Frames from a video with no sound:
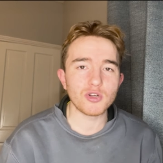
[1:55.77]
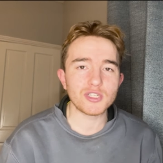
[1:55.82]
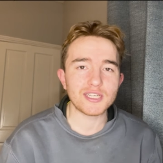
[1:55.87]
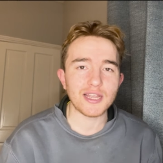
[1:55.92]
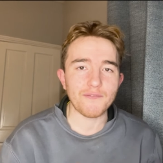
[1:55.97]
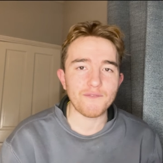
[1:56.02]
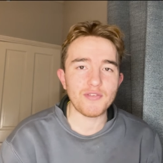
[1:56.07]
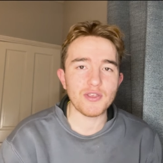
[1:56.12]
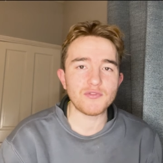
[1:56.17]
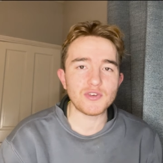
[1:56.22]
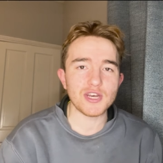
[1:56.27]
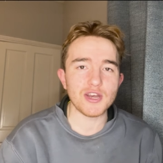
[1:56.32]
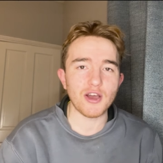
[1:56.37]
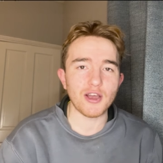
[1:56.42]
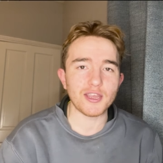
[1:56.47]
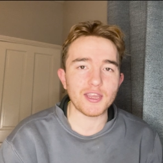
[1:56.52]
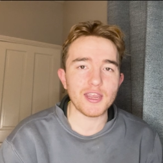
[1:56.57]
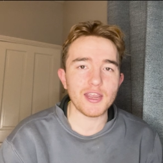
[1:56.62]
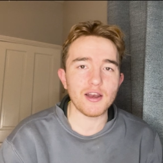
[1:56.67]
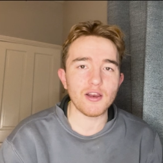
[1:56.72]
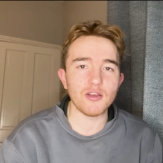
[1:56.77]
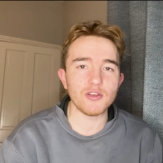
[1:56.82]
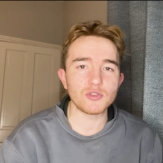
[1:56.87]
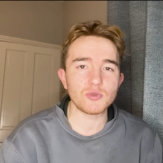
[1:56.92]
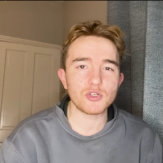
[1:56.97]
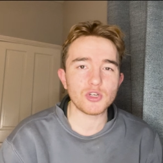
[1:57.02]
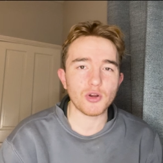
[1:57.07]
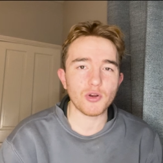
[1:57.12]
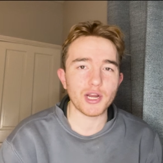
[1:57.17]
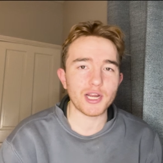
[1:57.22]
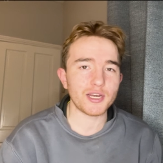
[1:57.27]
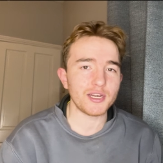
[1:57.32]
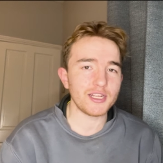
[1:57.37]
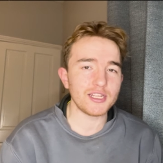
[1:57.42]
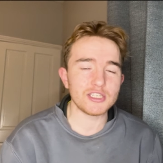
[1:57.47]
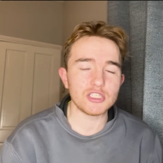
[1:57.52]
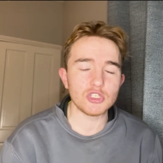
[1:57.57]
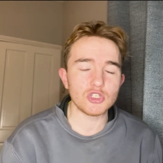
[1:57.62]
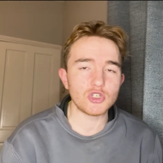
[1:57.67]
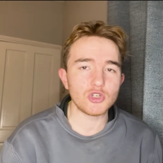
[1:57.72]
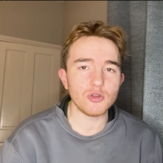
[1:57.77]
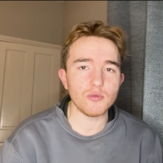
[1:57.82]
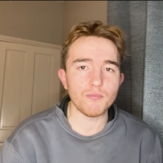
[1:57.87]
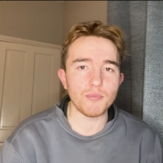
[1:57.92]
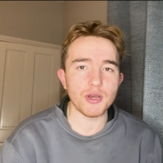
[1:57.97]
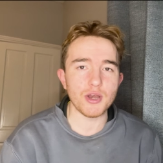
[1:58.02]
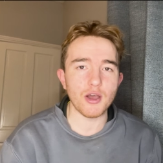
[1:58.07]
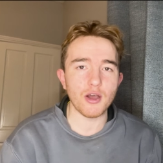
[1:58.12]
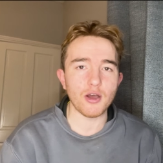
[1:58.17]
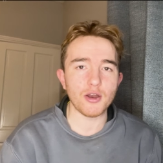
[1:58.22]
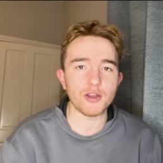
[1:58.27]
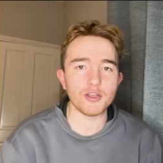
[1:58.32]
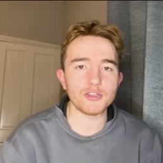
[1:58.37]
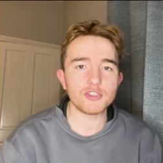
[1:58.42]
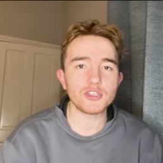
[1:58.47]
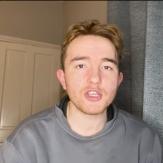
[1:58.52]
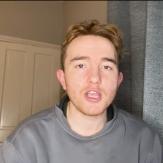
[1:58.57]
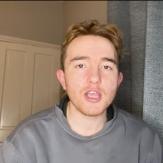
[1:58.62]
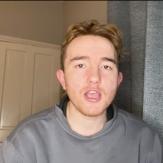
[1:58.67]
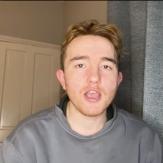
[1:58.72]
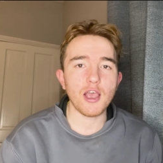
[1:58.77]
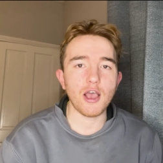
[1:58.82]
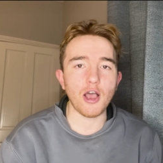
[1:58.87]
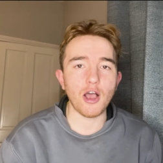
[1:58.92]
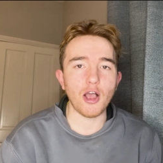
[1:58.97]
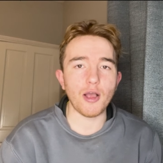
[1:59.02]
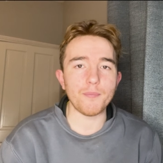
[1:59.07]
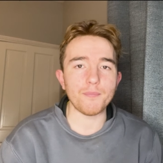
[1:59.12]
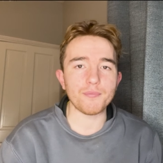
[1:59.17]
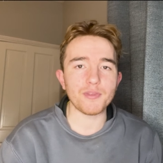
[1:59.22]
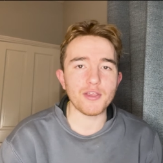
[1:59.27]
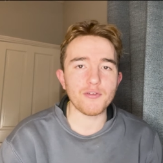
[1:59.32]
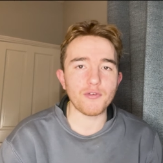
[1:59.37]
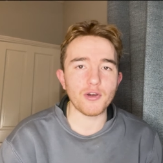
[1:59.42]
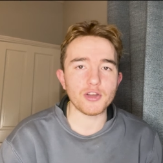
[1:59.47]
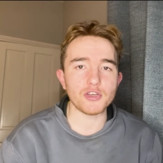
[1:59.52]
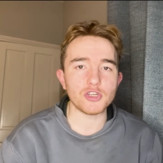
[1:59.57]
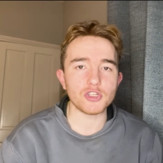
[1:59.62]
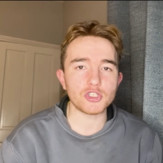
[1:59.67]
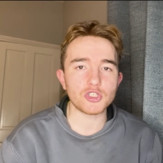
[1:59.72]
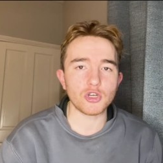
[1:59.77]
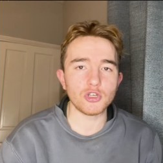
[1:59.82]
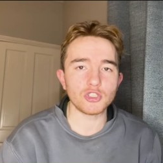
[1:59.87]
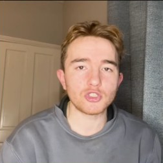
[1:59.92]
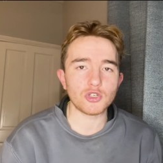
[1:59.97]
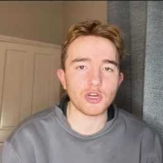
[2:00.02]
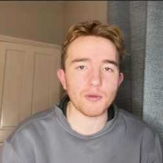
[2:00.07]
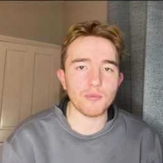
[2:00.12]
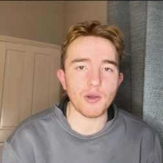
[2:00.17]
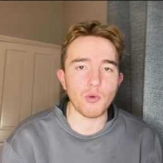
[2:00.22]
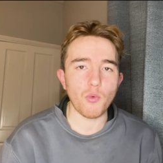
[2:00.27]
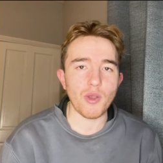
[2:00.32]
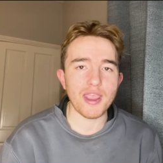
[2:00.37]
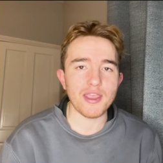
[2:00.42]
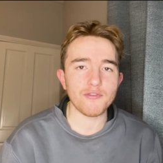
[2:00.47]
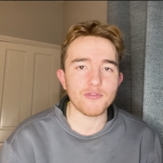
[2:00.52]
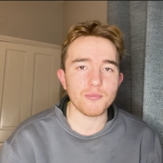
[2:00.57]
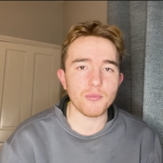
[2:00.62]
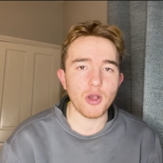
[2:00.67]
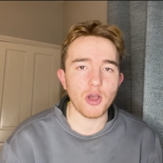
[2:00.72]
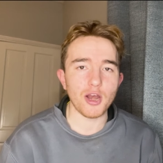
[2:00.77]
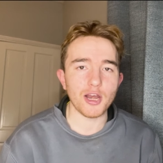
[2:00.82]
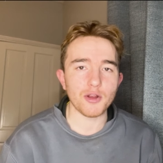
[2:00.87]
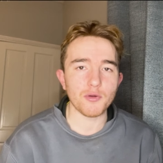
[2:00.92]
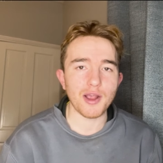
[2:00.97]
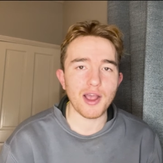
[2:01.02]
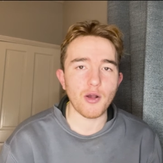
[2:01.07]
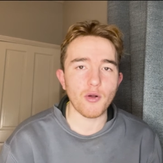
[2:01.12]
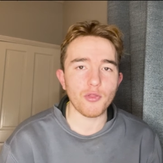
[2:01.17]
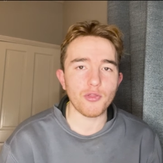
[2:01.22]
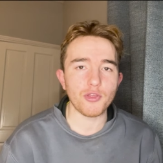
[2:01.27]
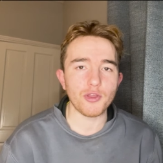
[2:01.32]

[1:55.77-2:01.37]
is get 59 kilos, which I reckon isn't too bananas. Um, if I just concentrate on my weight from earlier out